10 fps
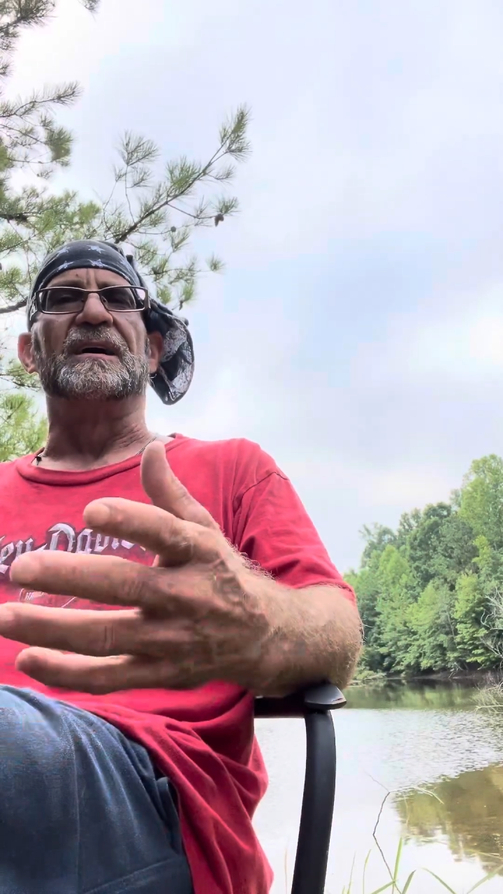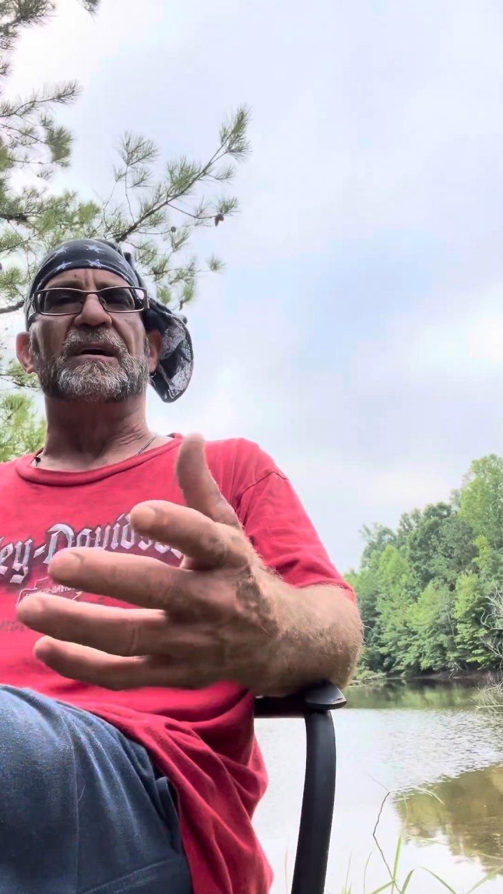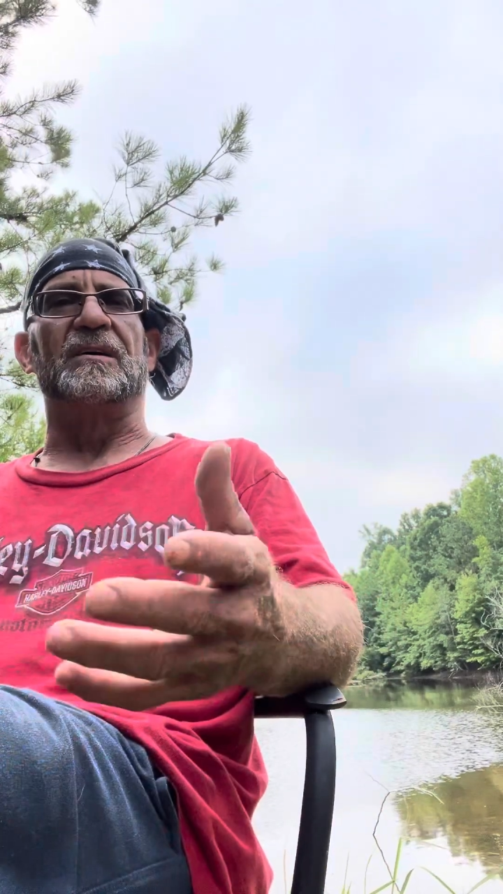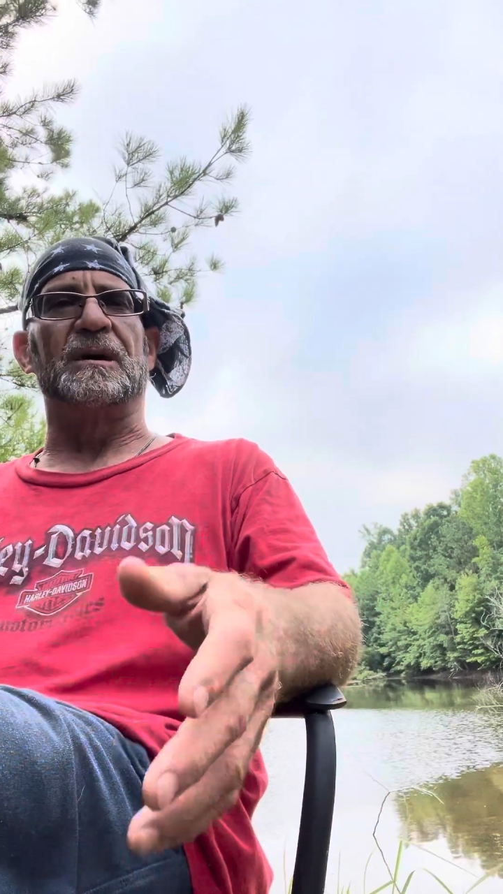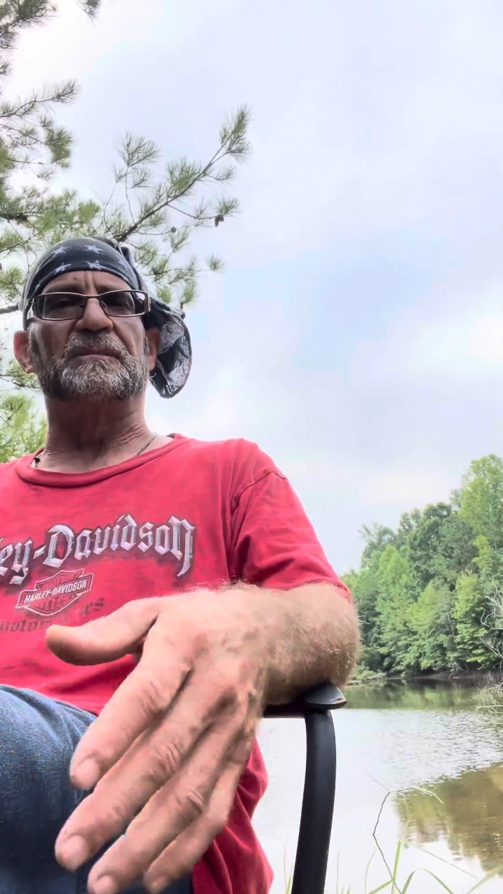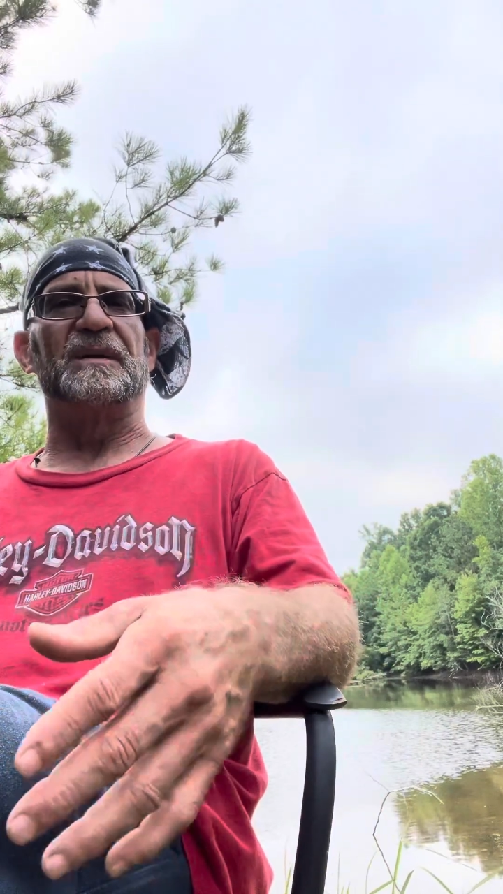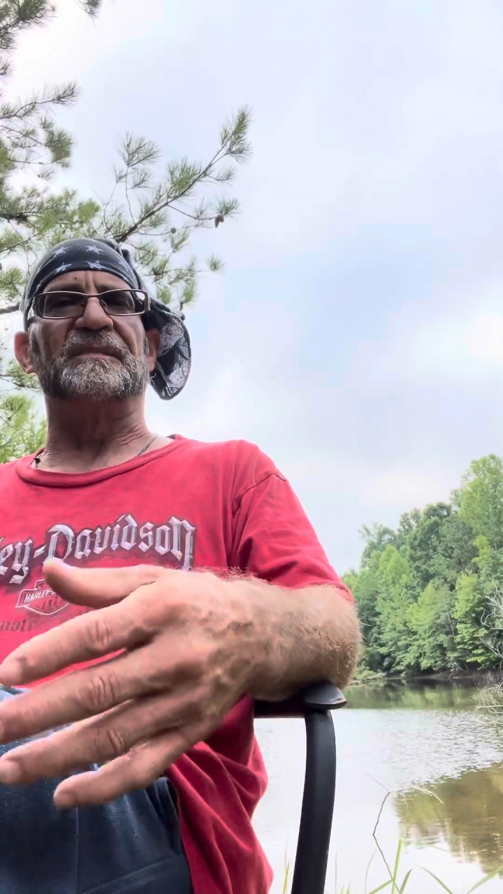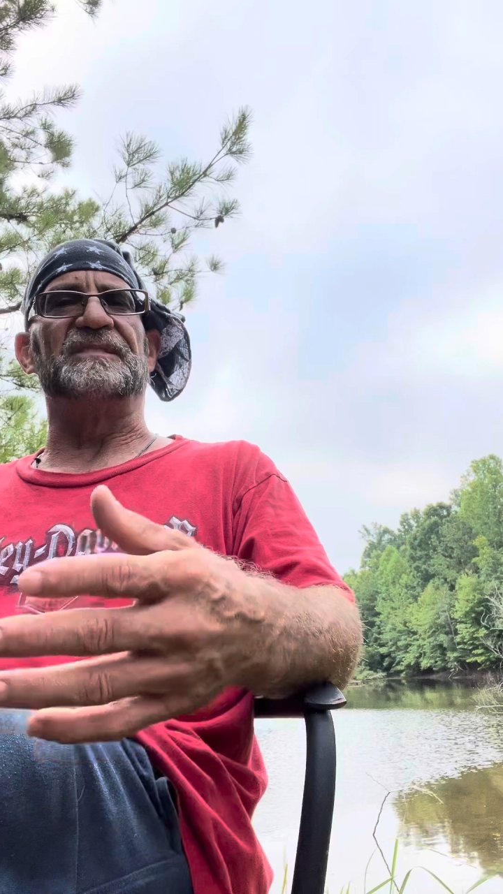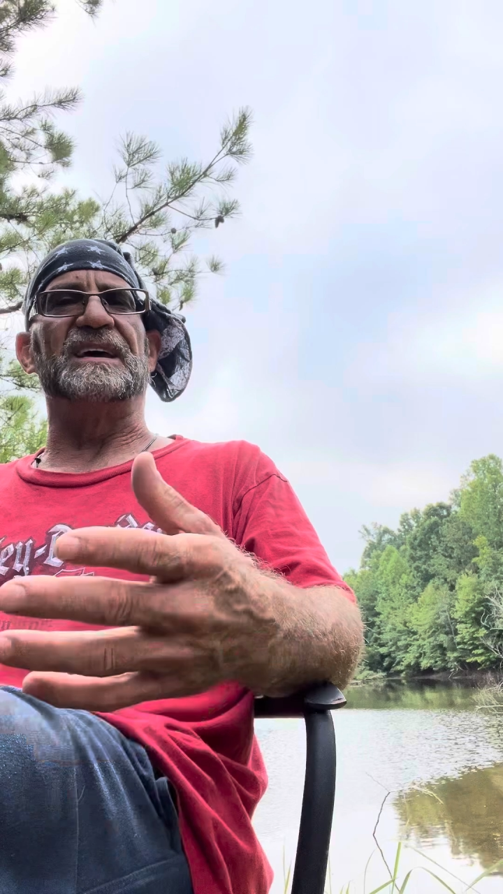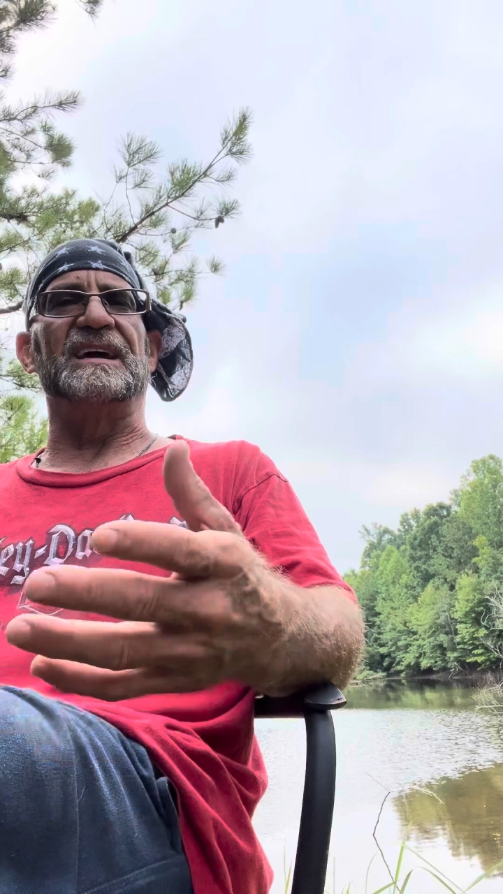are
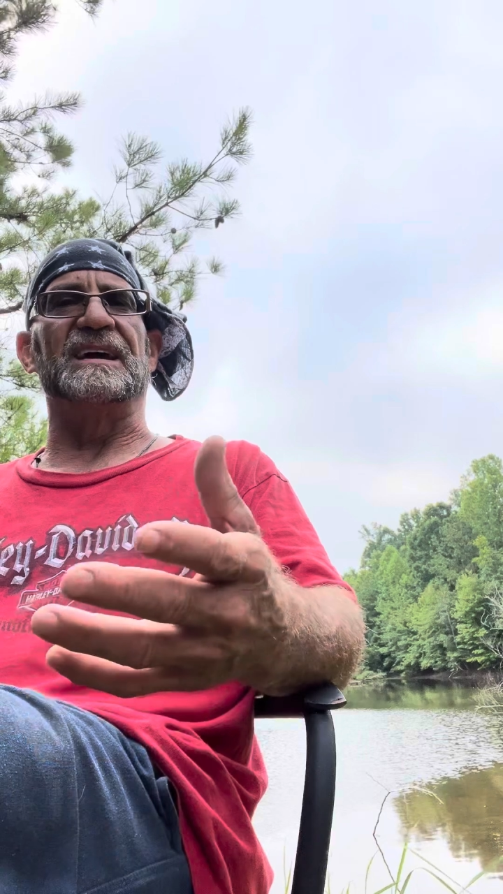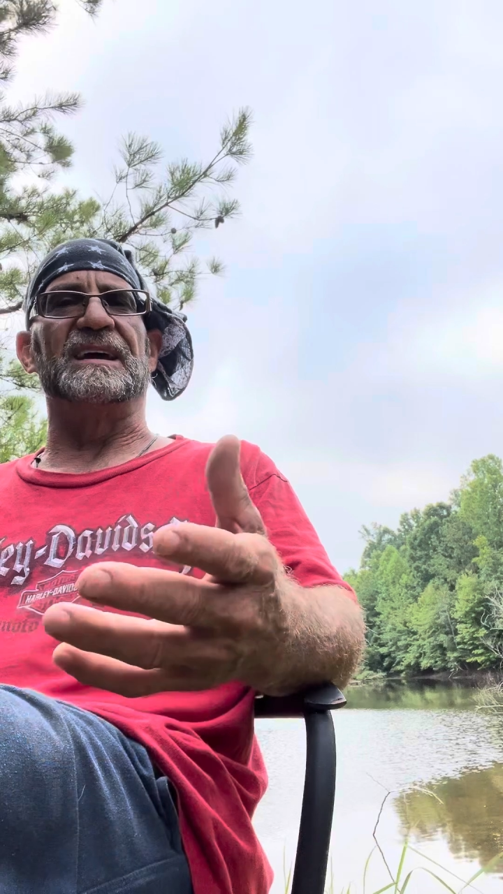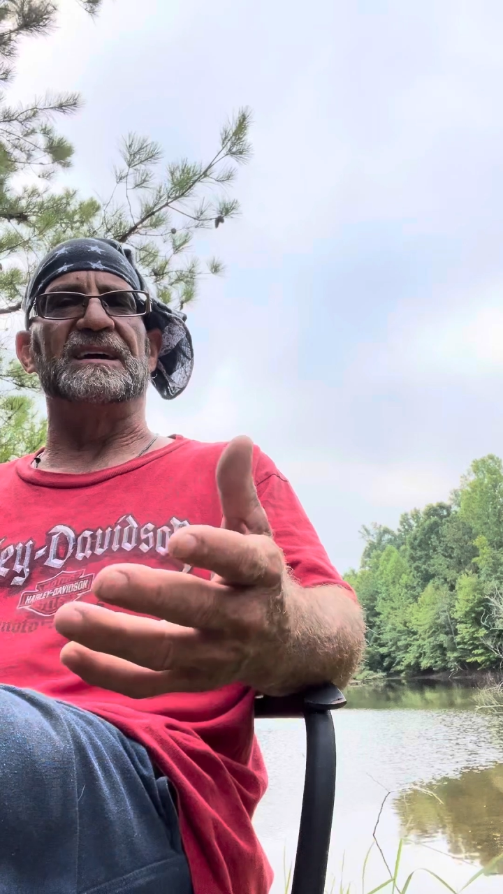uplifting and